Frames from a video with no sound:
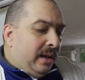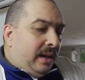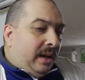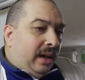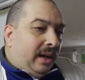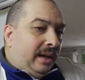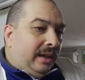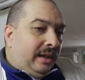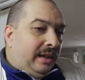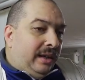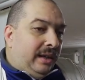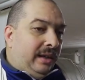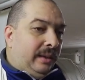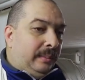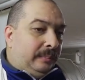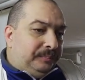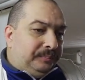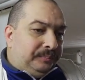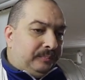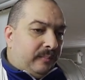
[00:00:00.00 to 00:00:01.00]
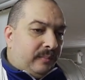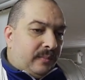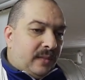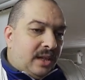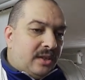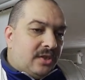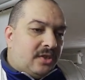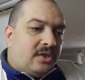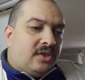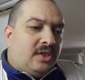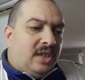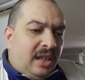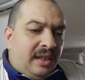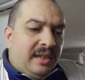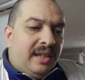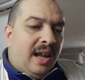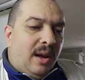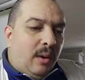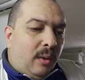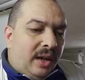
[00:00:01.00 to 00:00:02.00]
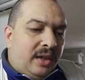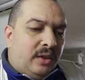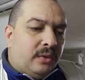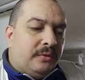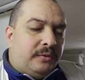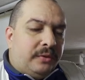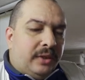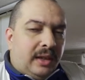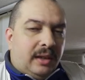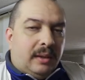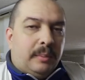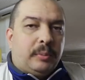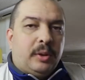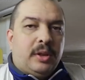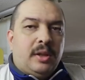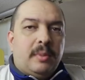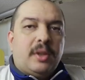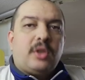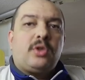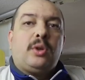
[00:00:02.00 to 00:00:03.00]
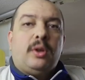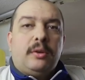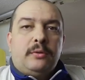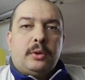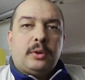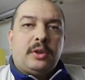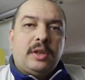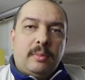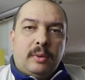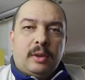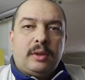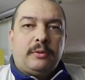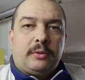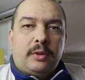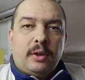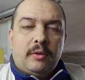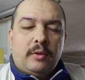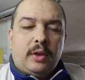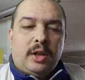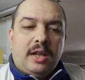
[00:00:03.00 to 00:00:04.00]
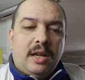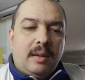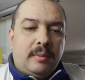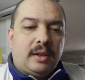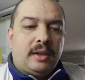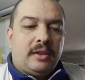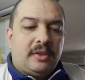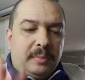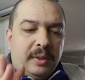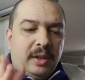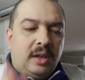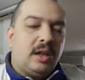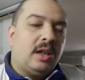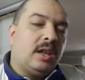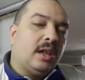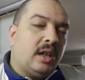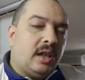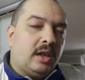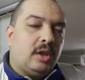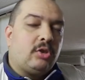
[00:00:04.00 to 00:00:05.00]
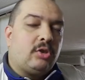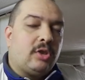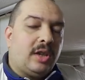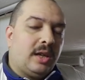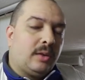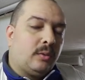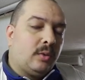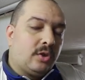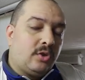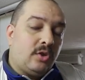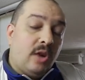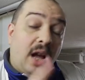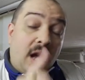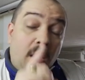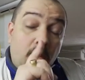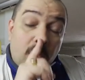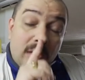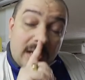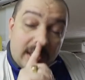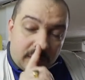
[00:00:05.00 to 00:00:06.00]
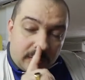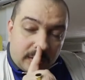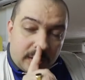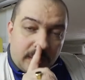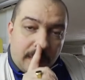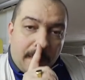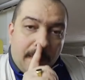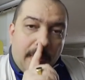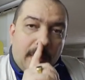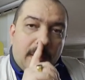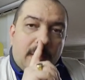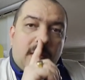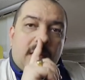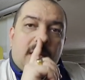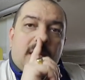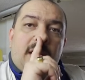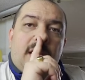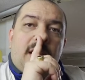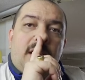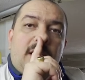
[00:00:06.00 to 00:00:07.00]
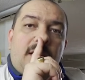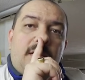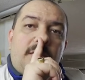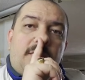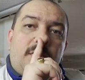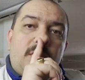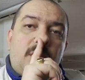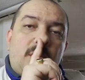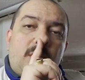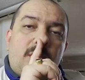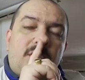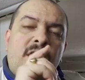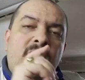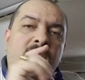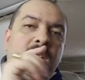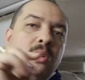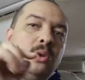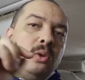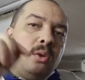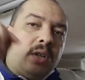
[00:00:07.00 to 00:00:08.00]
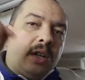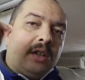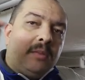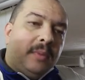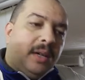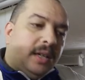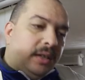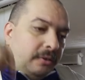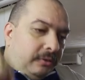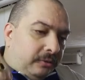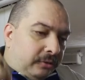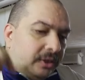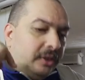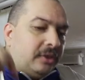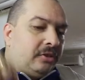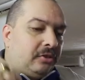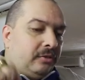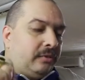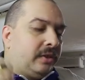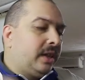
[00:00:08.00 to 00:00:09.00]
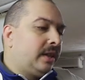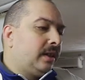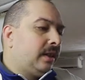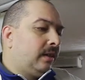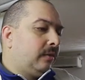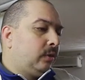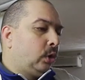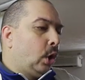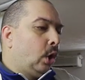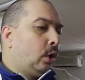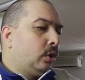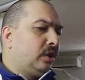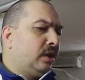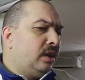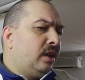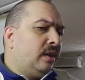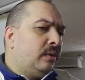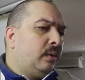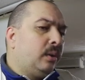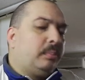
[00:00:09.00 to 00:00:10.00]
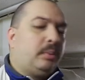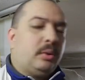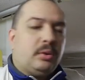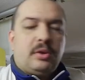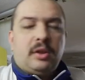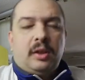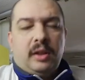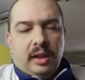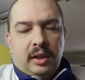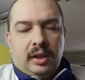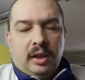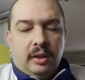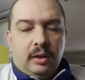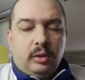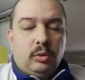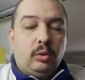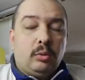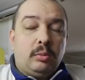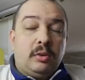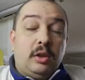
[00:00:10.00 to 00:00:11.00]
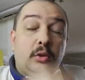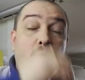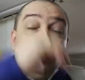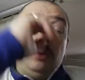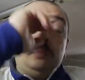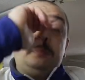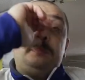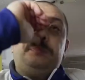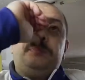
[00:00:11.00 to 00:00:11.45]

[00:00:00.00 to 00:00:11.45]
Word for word: I um, still now I don't feel pretty much comfortable in front of a camera speaking in English language however if you take a look at my first Veda vlog, I will put the link in the doobly-doo,